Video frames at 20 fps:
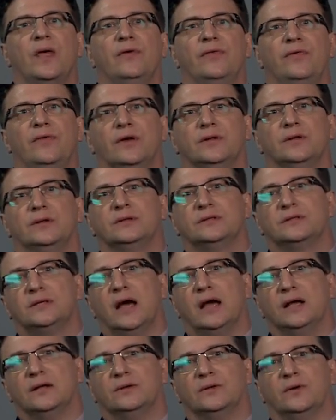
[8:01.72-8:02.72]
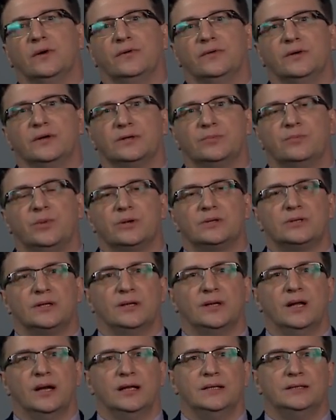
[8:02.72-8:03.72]
a third side of his
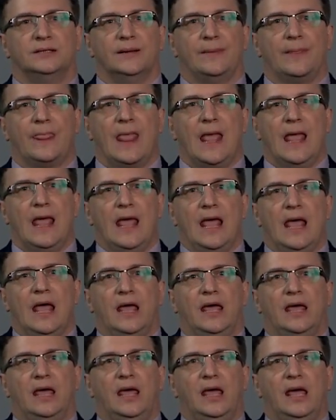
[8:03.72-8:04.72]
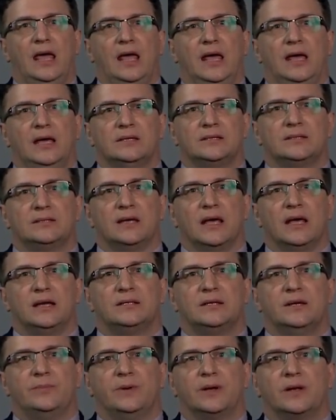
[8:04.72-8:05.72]
personality. He is a
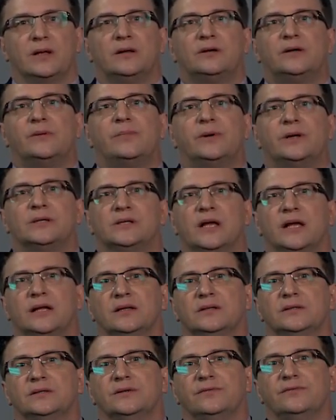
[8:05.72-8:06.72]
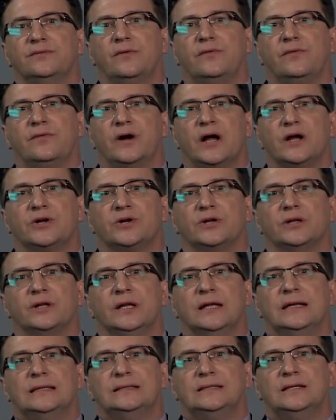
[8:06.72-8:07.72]
typical representative of Russian
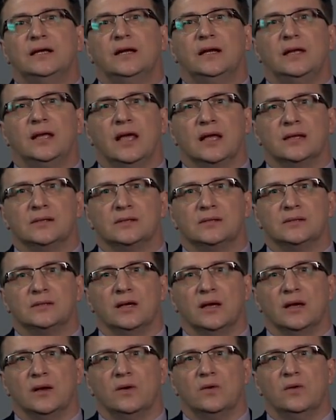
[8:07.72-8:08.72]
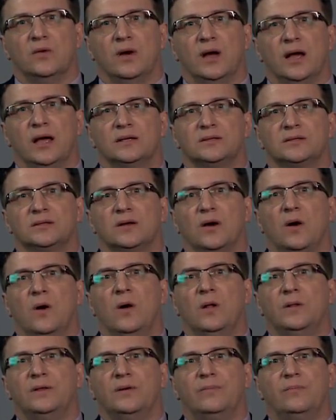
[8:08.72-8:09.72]
intelligentsia, who has
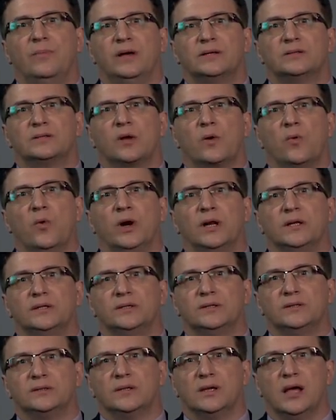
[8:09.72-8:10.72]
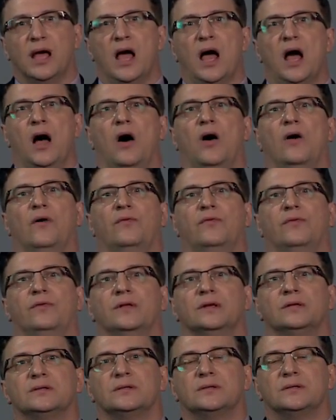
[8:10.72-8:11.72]
all the best qualities of
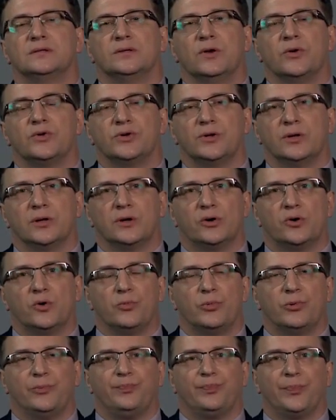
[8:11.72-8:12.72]
this social group.